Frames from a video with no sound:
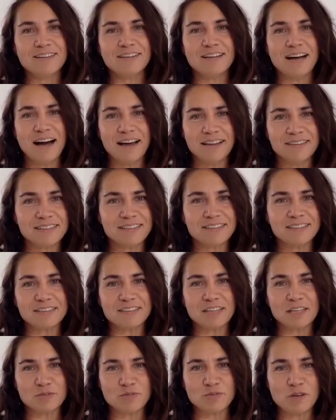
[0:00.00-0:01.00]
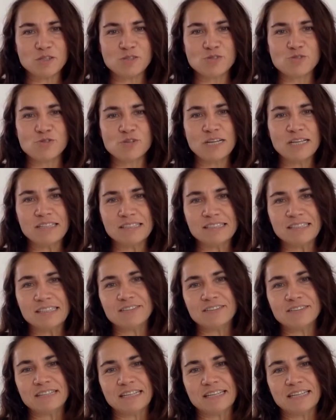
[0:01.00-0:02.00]
I think that was really,
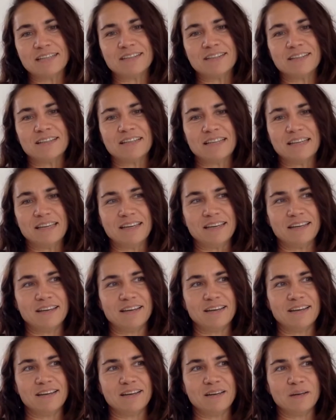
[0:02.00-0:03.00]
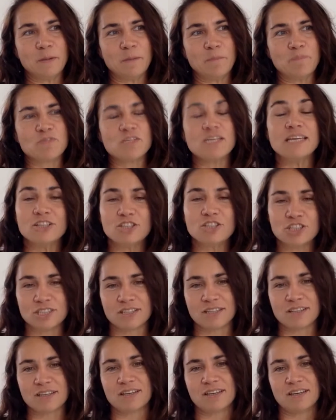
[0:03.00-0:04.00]
really
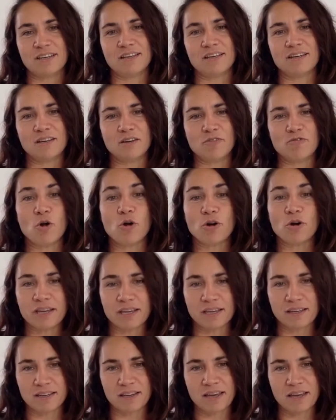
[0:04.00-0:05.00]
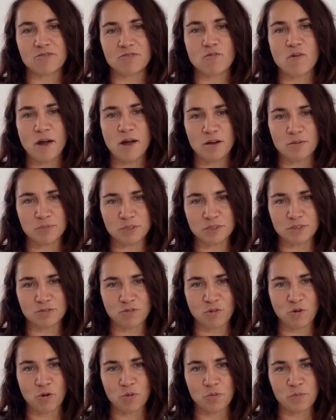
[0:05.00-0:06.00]
teaching, working environment
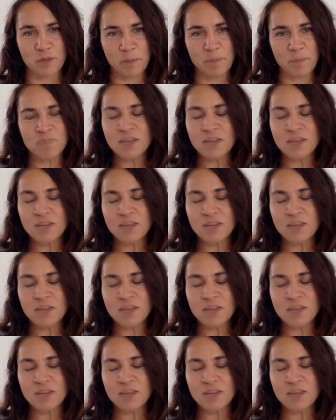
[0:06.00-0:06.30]
for me.